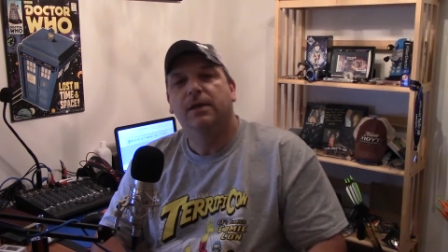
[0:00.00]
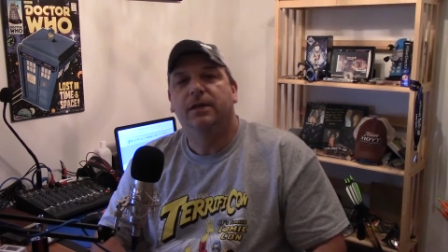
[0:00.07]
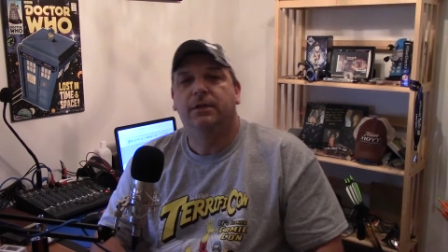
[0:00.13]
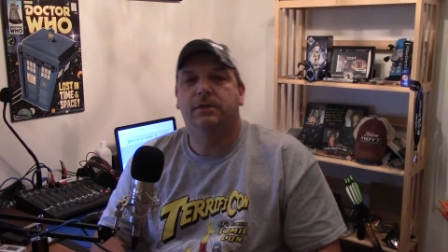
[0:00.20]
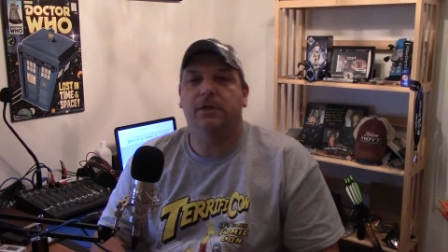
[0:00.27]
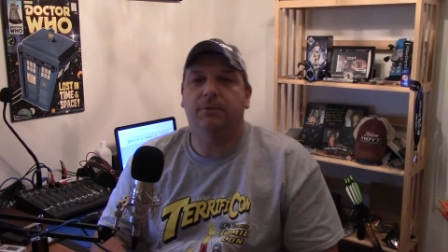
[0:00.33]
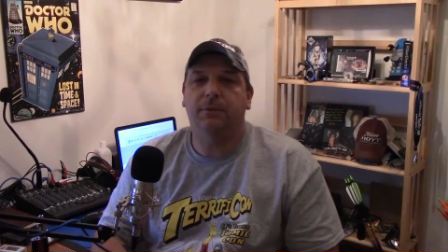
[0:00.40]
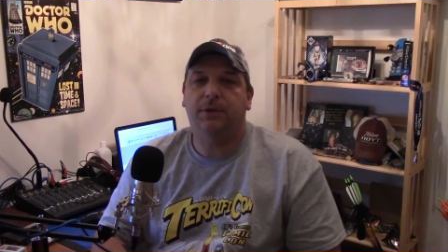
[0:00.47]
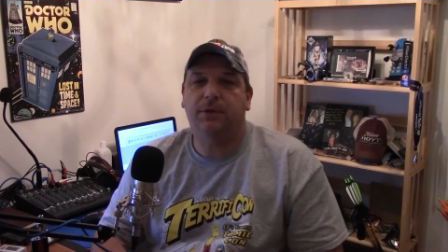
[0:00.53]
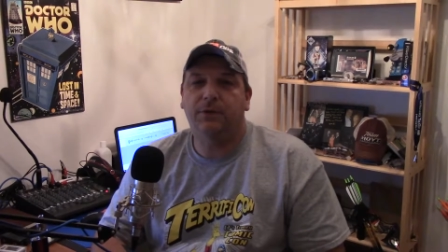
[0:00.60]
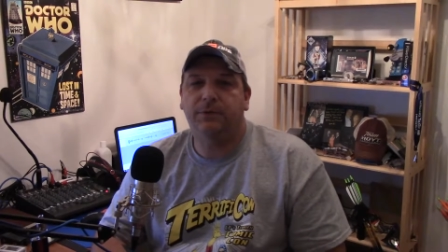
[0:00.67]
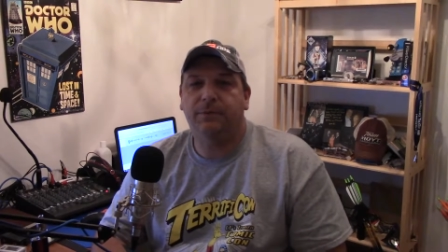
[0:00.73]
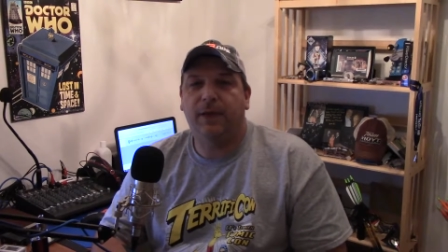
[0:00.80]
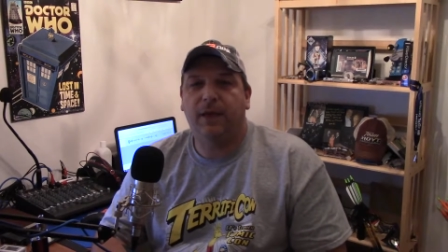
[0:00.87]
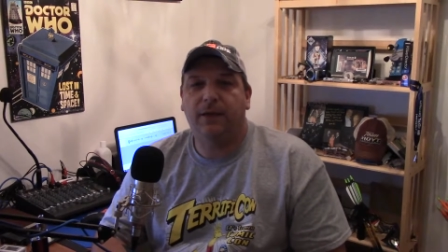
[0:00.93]
some
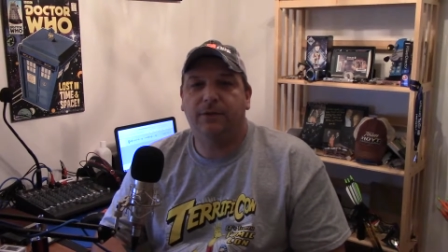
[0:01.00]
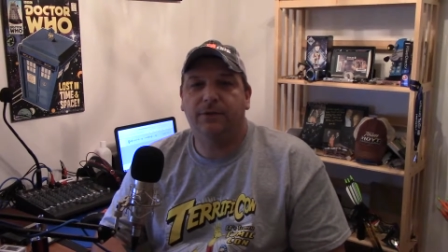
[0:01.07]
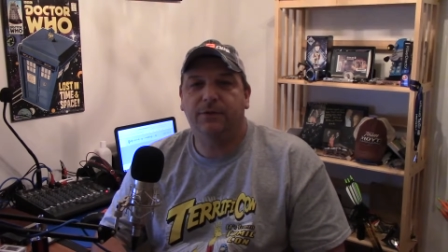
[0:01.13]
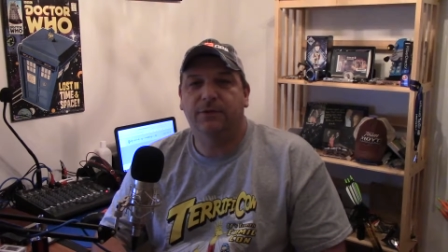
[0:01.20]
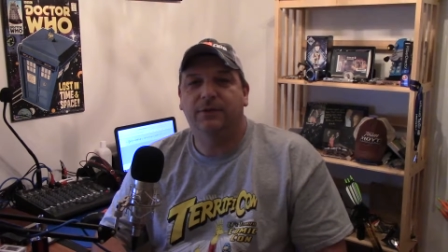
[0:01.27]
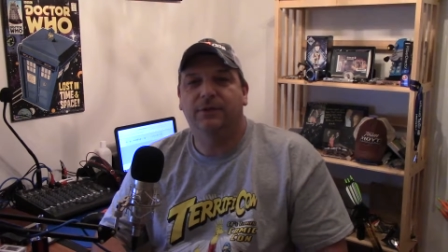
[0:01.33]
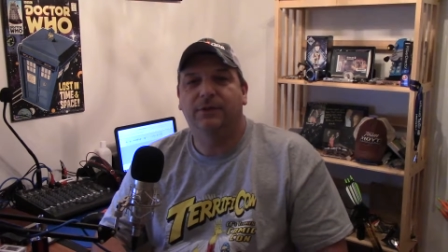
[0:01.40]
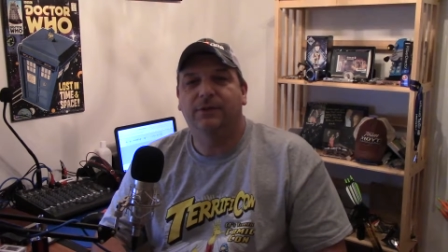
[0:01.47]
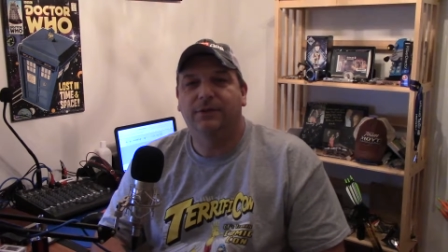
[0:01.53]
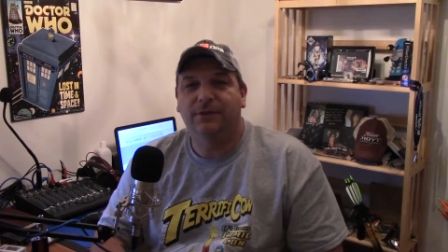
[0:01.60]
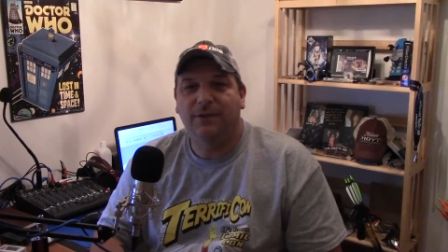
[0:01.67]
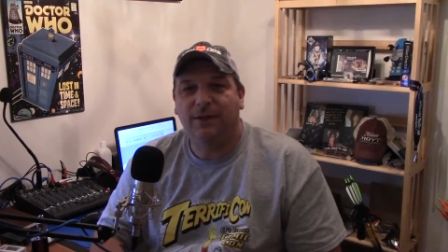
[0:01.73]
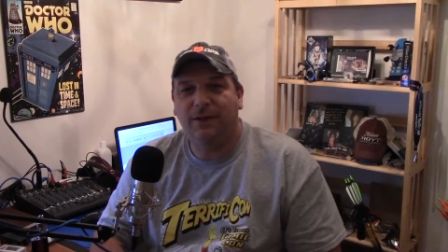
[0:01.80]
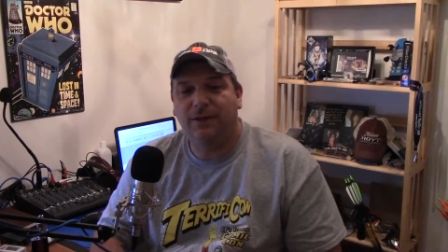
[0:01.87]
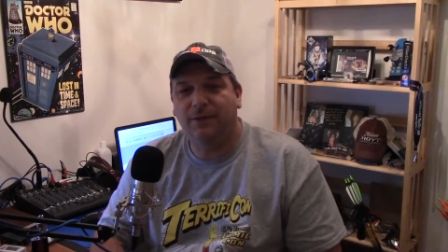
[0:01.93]
close battles.
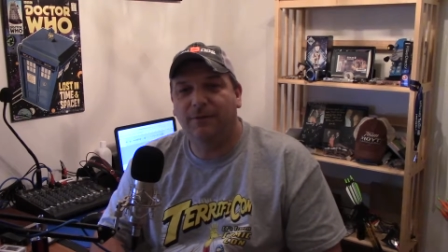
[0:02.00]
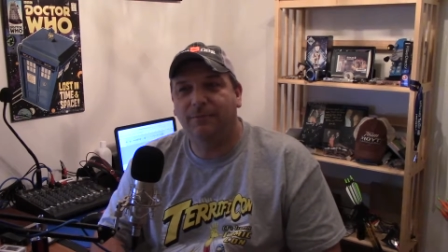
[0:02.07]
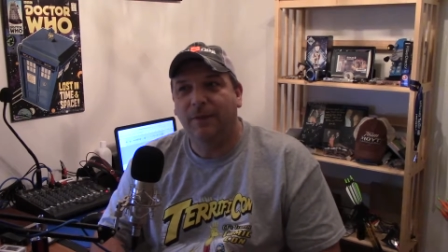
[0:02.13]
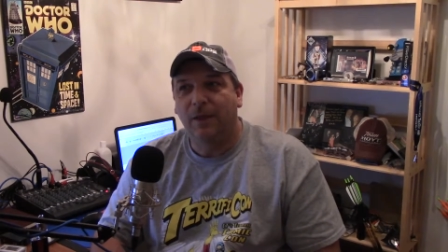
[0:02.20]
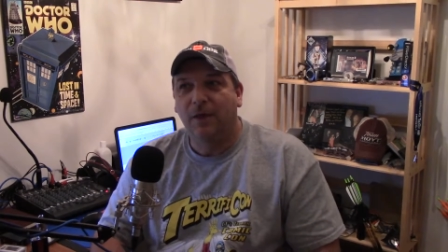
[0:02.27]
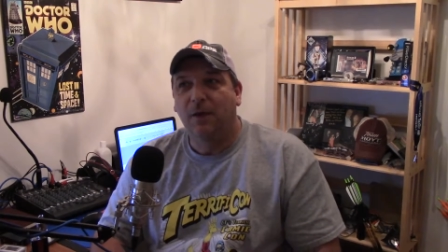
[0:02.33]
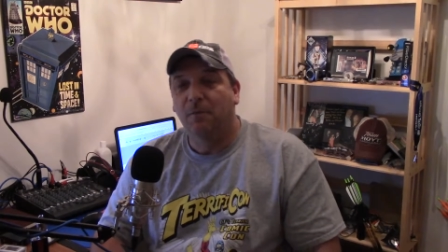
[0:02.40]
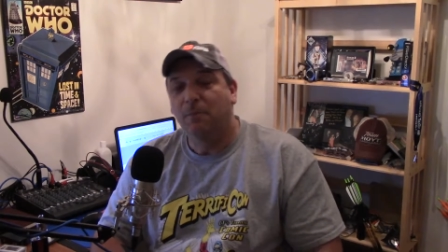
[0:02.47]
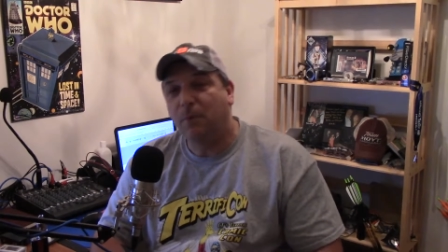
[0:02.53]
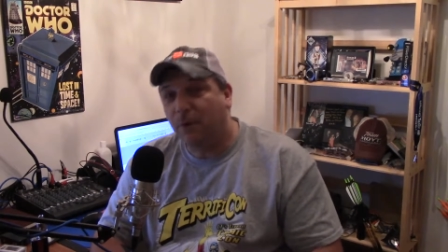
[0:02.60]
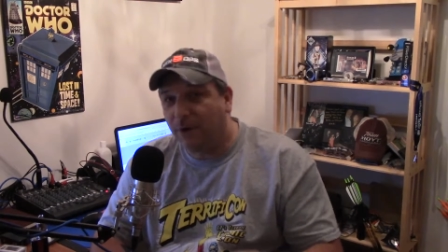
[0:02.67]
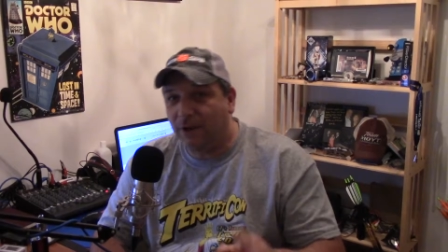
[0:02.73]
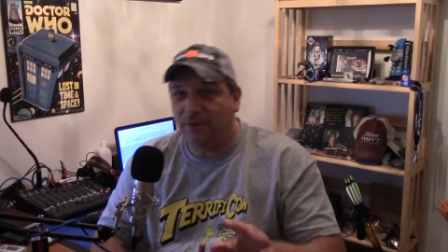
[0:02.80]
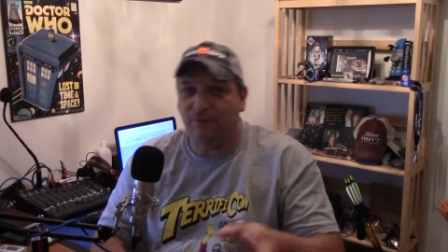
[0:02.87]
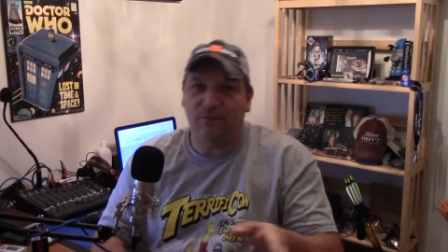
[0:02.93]

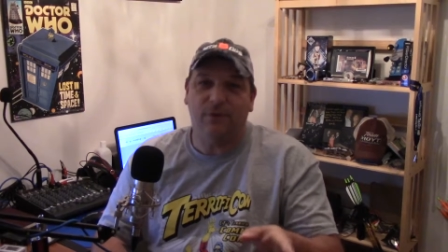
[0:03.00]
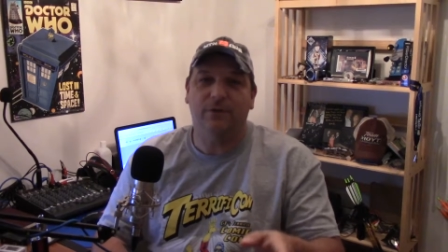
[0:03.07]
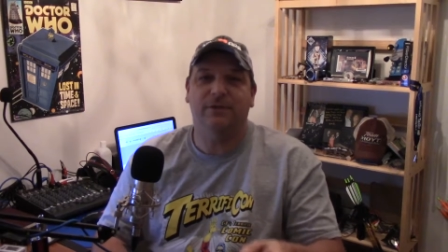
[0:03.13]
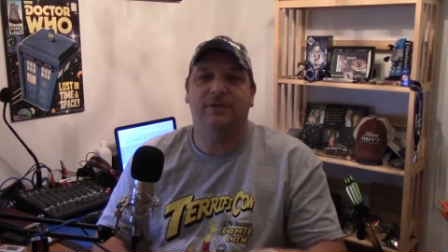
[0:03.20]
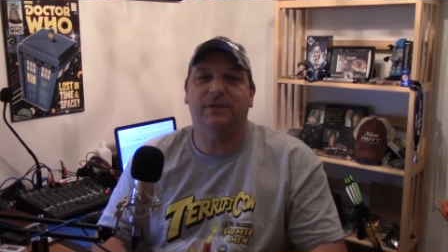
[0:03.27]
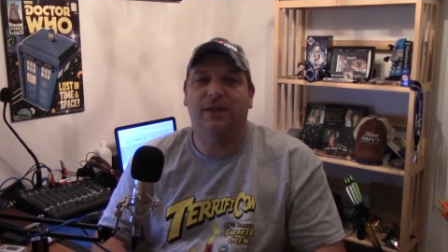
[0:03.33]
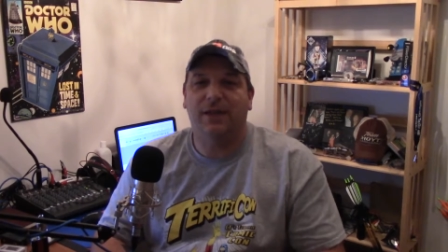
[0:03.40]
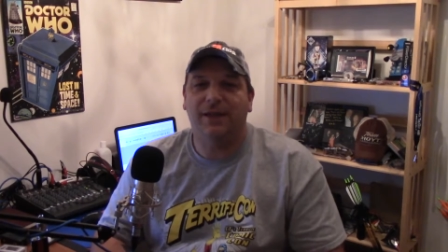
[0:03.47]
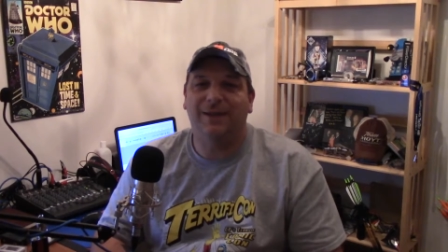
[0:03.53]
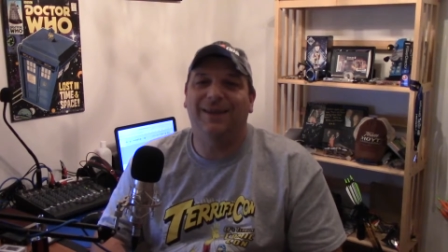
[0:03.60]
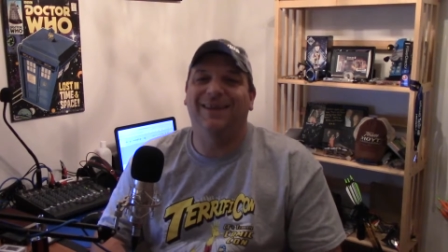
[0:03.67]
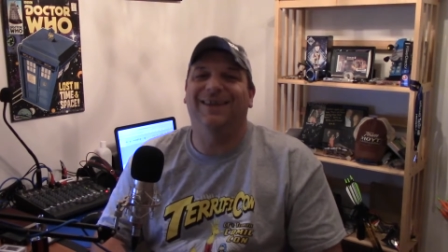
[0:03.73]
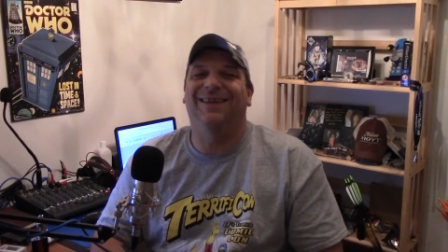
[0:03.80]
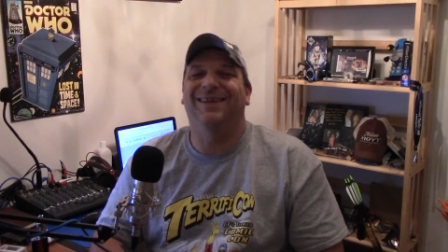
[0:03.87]
More on the Forza side.